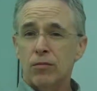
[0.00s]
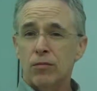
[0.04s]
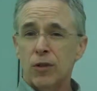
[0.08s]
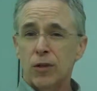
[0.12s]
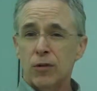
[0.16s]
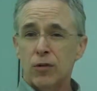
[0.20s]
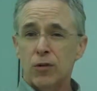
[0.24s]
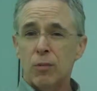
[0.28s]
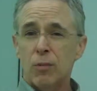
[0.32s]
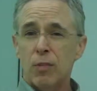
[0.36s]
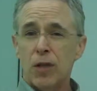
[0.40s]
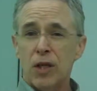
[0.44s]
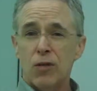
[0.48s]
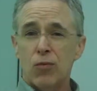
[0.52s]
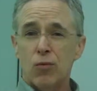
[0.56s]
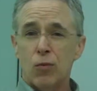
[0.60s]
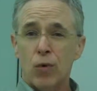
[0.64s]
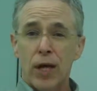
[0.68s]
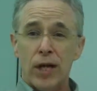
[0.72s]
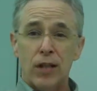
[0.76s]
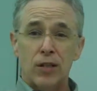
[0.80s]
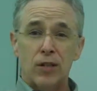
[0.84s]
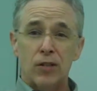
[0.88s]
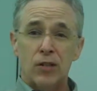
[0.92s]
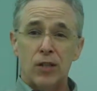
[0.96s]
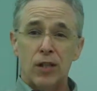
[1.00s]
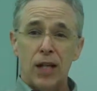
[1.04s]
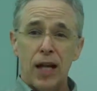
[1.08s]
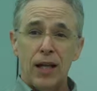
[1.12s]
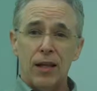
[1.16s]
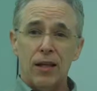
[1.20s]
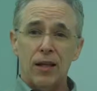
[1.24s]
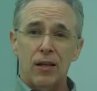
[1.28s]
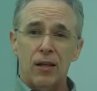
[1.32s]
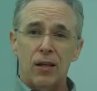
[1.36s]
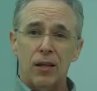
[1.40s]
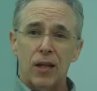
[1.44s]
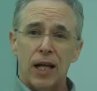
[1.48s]
There's a big red
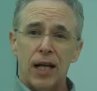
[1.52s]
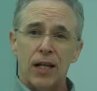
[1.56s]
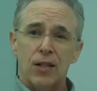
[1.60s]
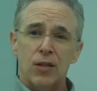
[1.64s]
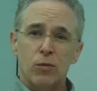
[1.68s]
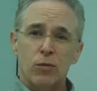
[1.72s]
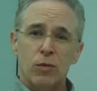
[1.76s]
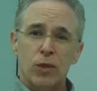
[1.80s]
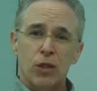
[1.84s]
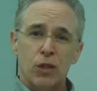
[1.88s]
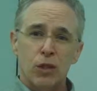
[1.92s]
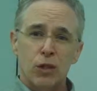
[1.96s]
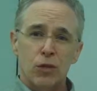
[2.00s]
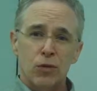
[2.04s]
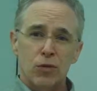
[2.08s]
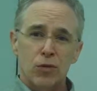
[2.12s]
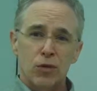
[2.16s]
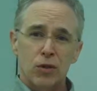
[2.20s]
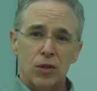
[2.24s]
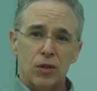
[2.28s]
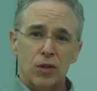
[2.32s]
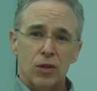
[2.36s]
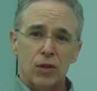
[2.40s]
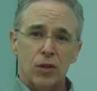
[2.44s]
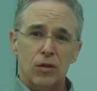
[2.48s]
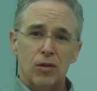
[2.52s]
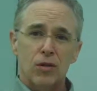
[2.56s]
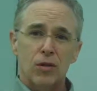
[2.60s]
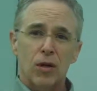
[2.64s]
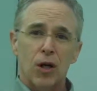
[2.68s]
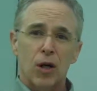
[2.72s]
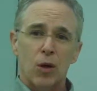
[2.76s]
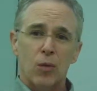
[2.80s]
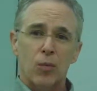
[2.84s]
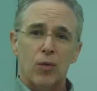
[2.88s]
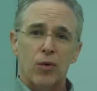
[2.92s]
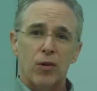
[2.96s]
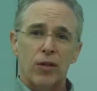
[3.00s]
set that hasn't been used in
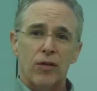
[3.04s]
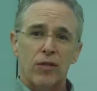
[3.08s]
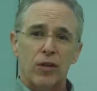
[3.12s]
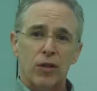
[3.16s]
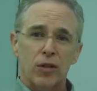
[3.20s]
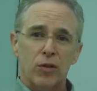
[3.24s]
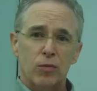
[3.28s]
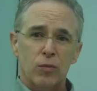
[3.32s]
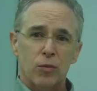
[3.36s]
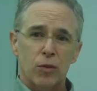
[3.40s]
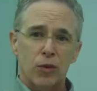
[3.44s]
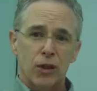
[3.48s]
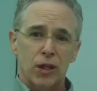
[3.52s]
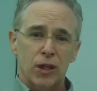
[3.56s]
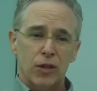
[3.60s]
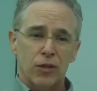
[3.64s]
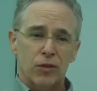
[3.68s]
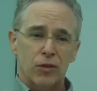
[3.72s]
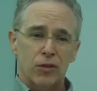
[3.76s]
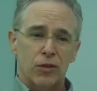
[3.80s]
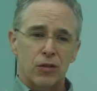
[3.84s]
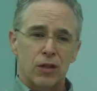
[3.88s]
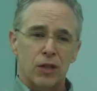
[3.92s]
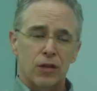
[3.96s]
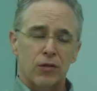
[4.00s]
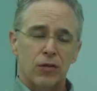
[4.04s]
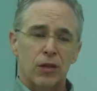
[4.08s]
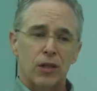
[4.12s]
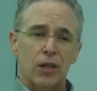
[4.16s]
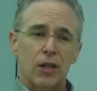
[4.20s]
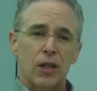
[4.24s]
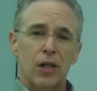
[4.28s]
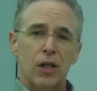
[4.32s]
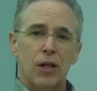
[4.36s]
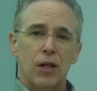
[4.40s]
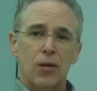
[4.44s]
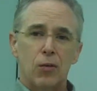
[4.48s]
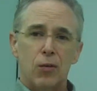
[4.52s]
our previous productions of it,
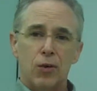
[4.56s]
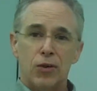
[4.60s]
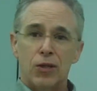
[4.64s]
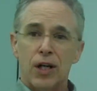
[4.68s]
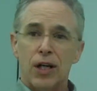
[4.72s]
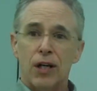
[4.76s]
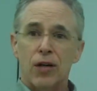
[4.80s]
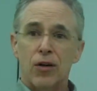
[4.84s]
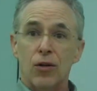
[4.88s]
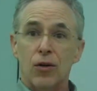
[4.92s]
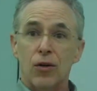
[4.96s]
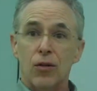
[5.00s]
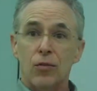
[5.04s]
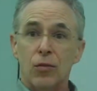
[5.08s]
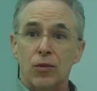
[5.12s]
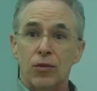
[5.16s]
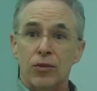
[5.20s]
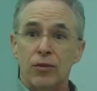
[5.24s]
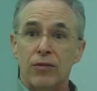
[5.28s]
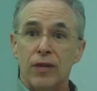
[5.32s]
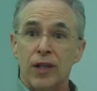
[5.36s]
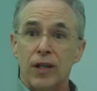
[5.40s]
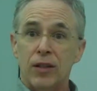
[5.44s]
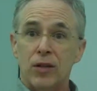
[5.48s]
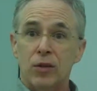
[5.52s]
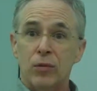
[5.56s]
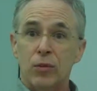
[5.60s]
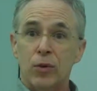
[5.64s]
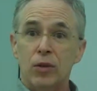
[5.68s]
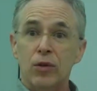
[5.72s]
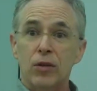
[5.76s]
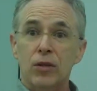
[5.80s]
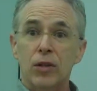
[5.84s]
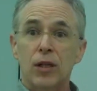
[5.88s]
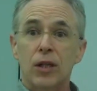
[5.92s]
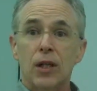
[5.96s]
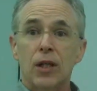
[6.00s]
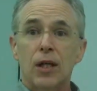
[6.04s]
which I heard was
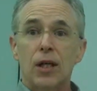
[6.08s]
available